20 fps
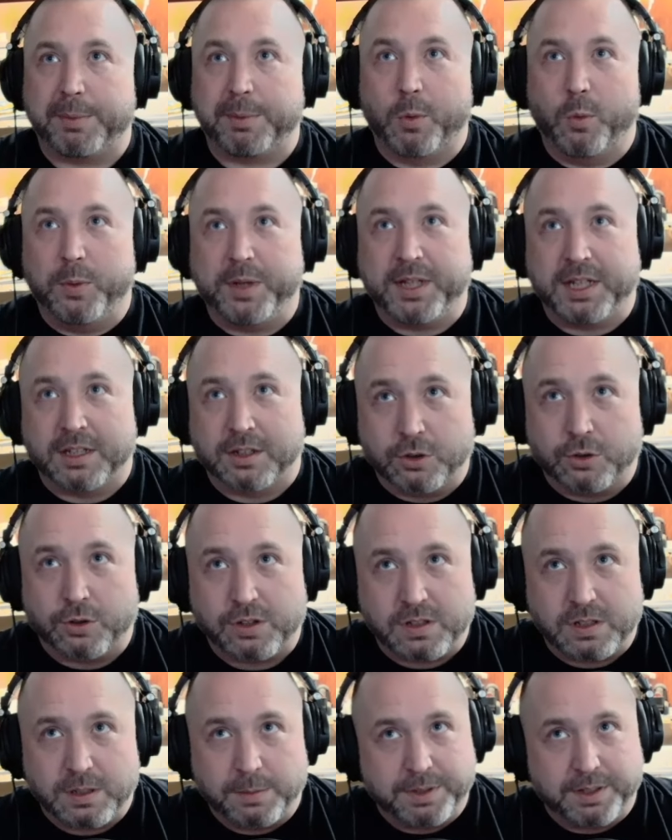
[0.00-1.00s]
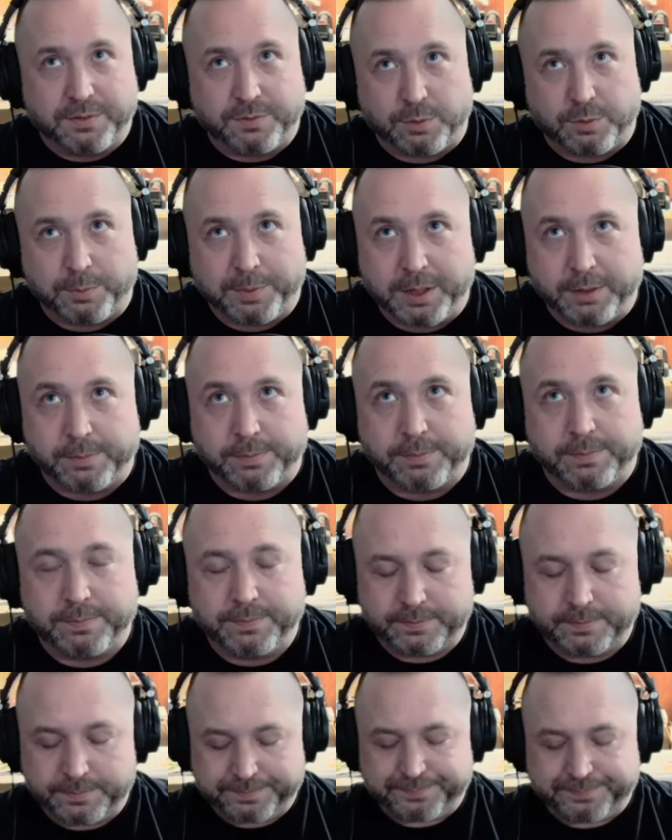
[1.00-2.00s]
can learn something from him.
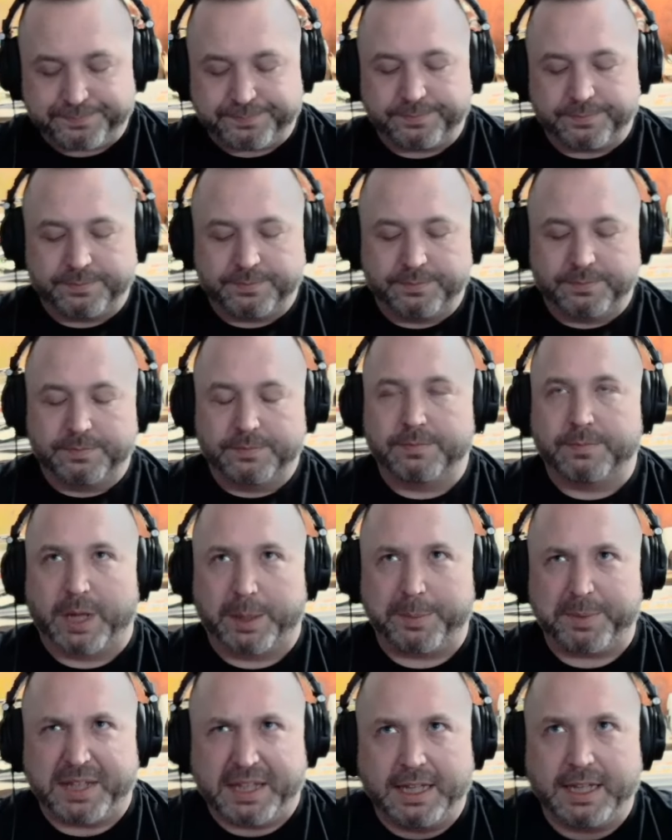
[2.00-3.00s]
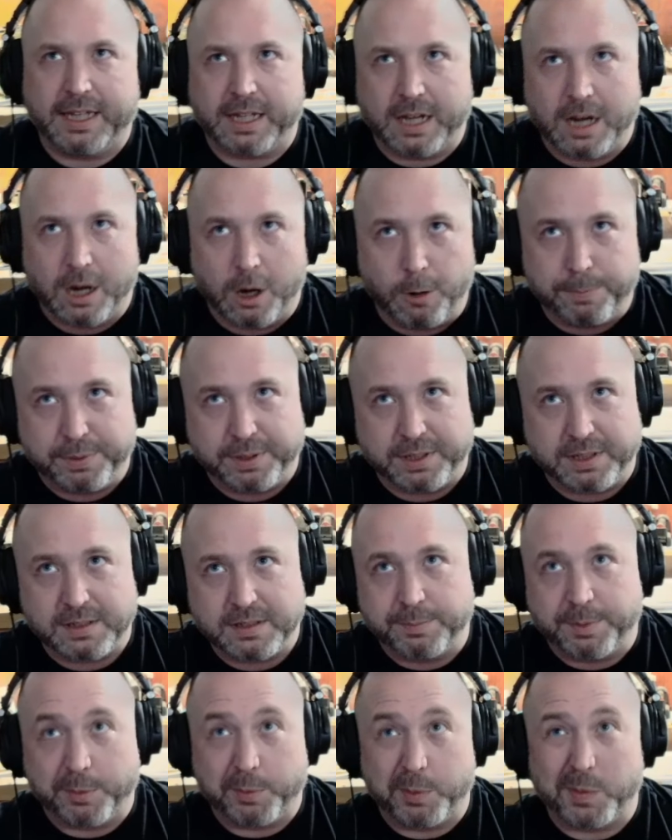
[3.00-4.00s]
Maybe he can help us.
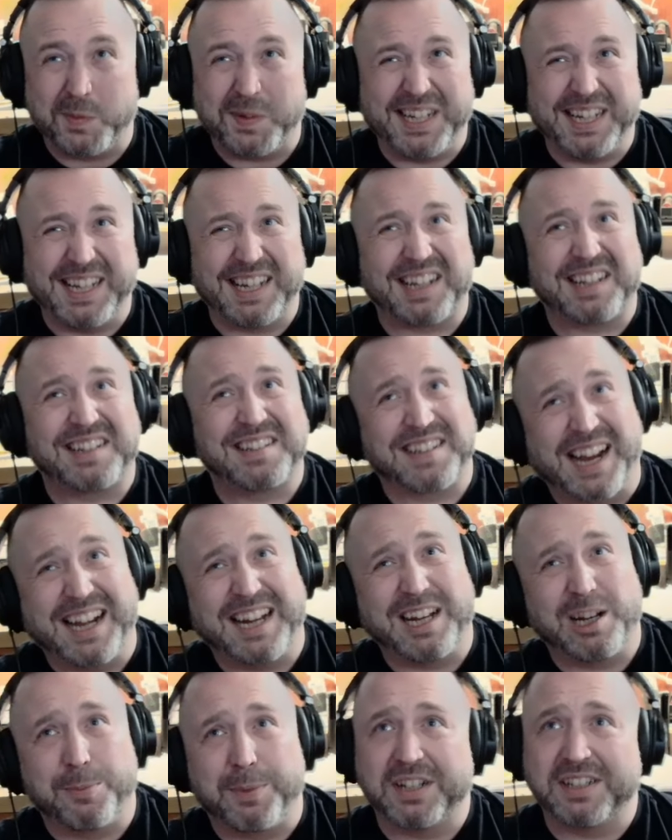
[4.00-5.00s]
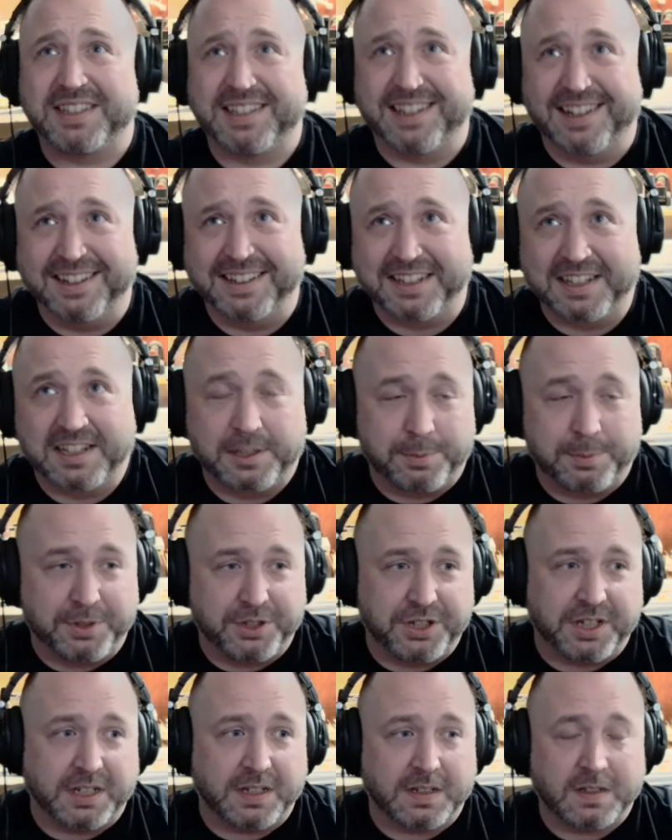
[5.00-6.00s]
Maybe we can get excited about selling these
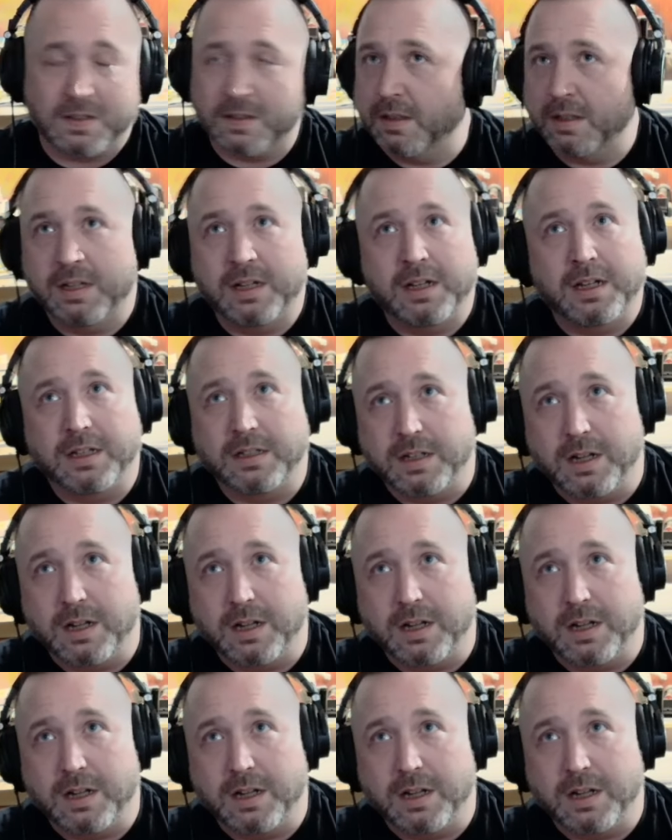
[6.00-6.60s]
machines. No.